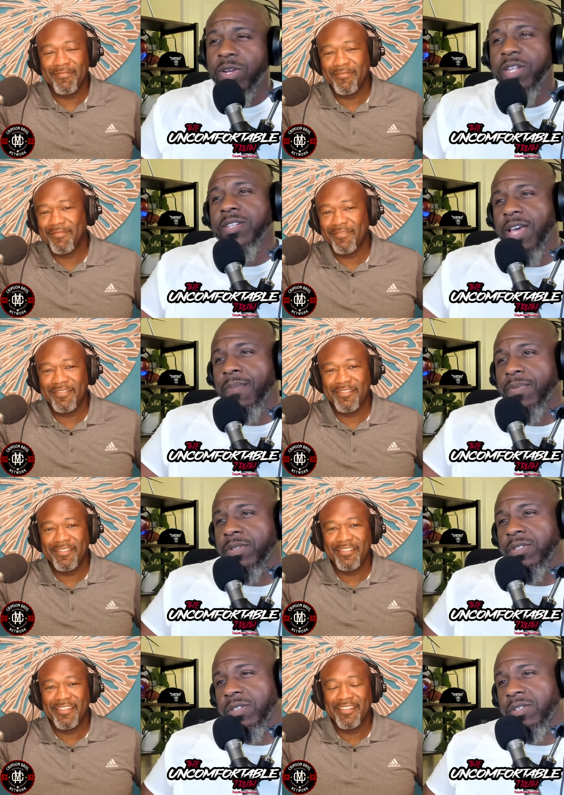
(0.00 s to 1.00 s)
Speaker 1: when this
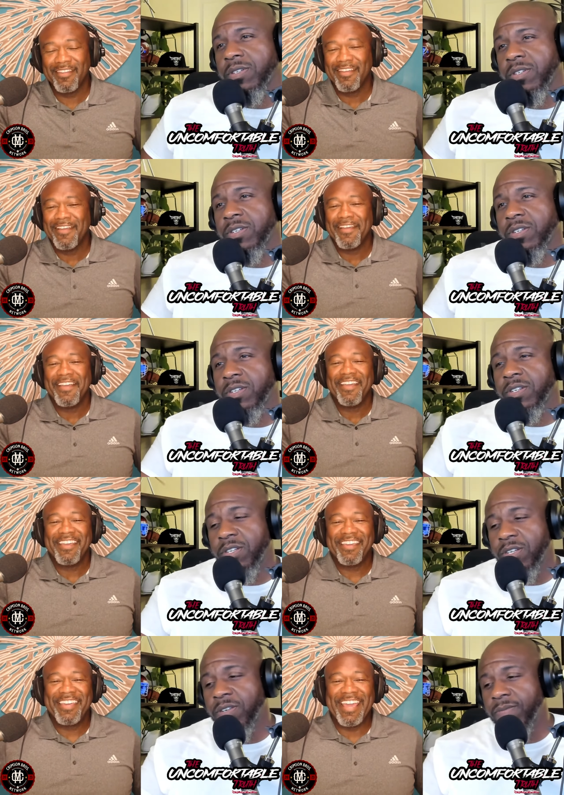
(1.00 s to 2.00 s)
happens?
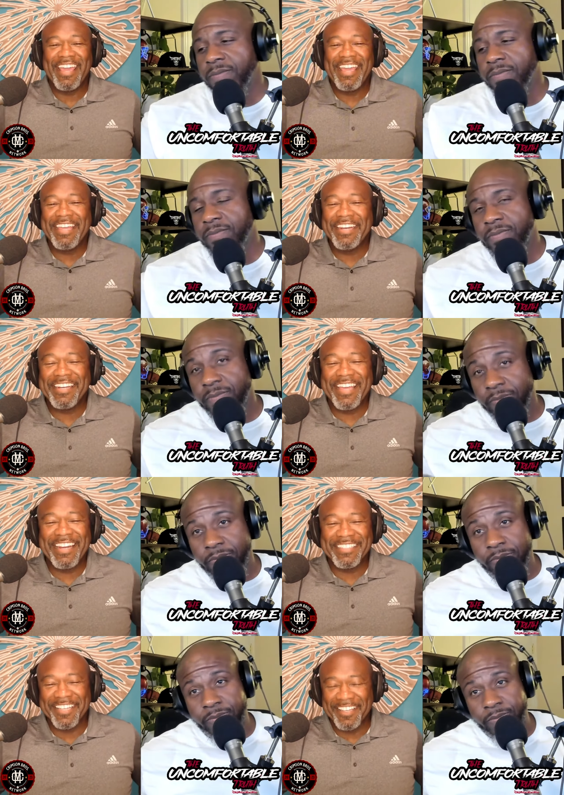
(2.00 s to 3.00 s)
Speaker 2: Kane, that
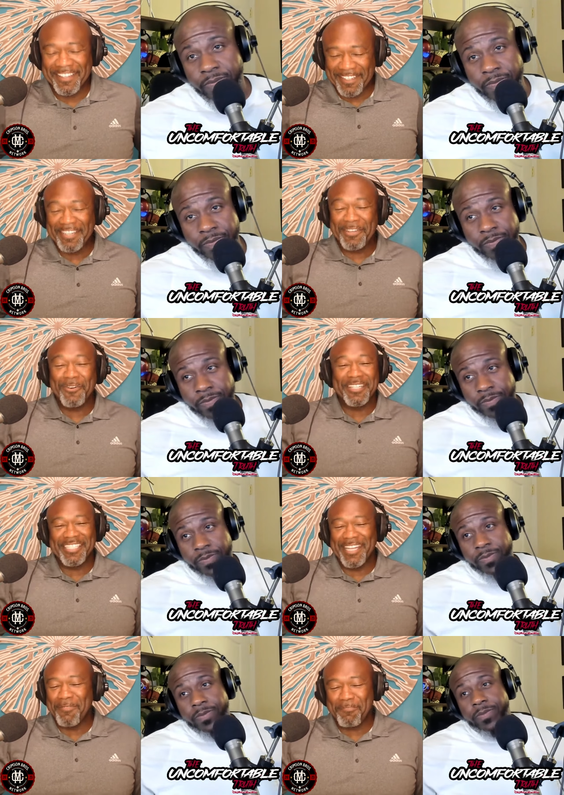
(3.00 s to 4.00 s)
is a good
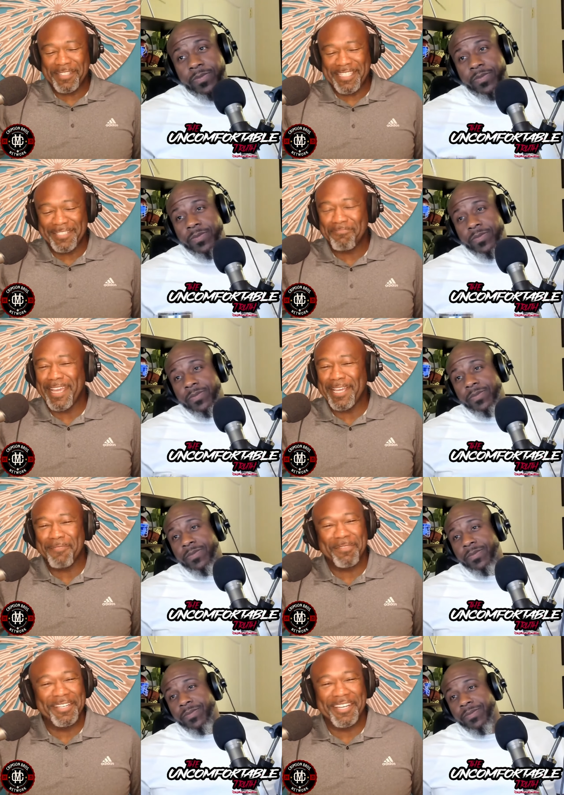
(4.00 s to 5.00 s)
question. Let me put this mic
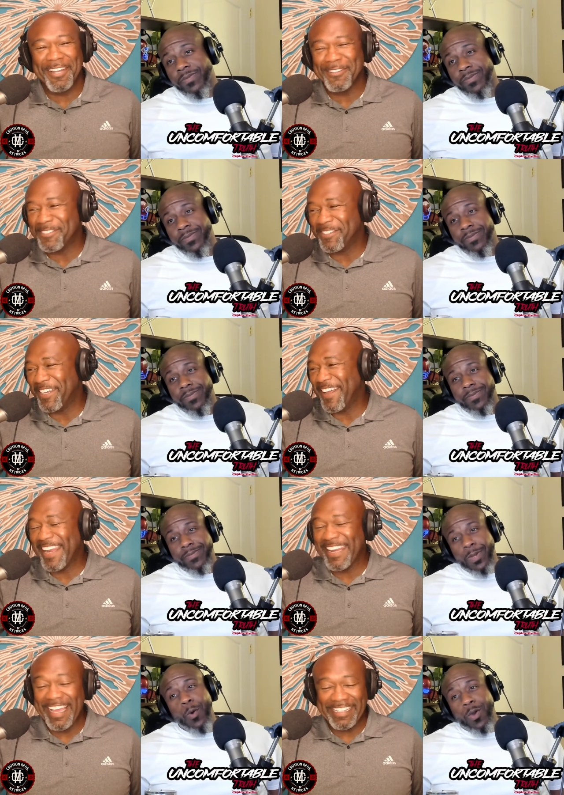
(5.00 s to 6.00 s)
up a little closer now. I
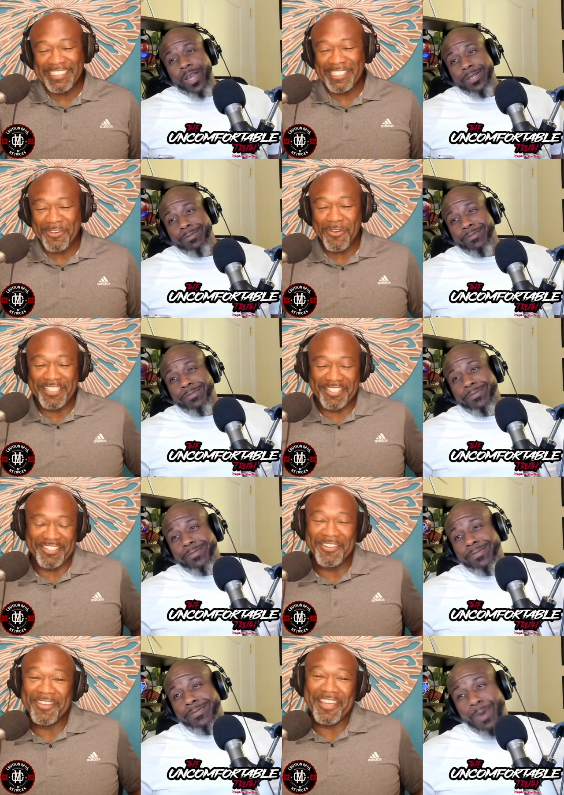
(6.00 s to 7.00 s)
like this
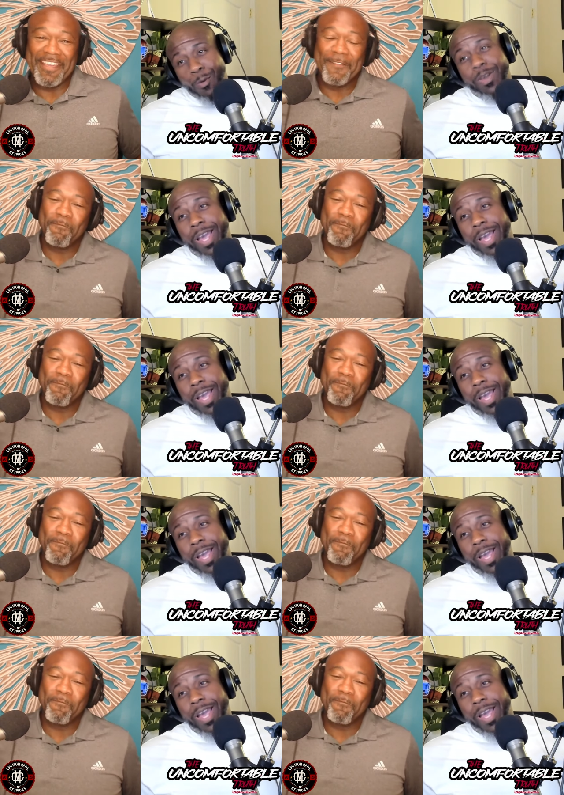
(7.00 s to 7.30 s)
question, okay?